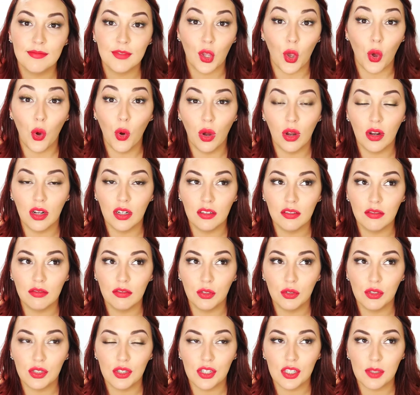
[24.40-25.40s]
Or
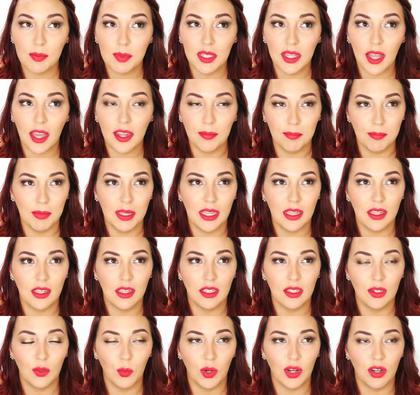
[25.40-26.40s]
you could just be like
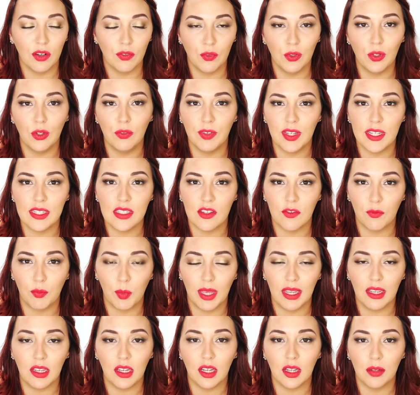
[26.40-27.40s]
me and wear a full face of
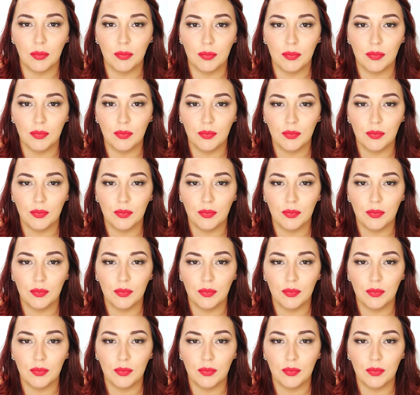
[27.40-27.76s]
makeup